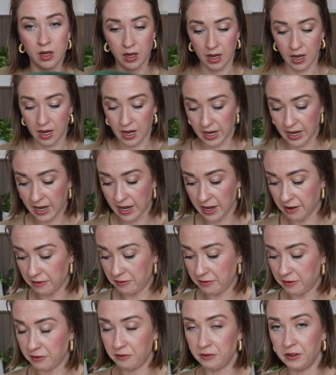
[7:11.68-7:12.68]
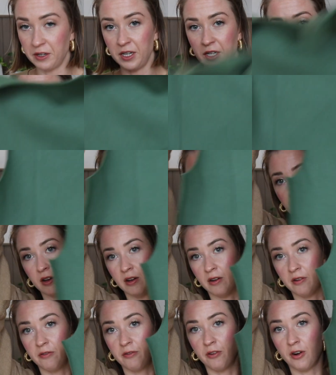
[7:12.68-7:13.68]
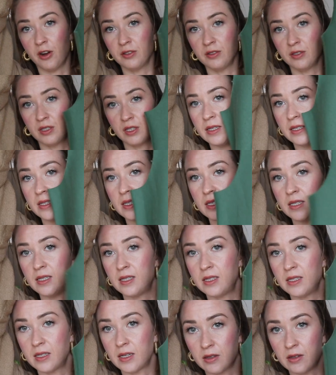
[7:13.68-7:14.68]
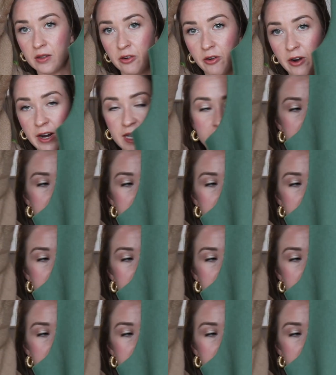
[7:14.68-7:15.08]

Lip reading: I have finished the front. This is the right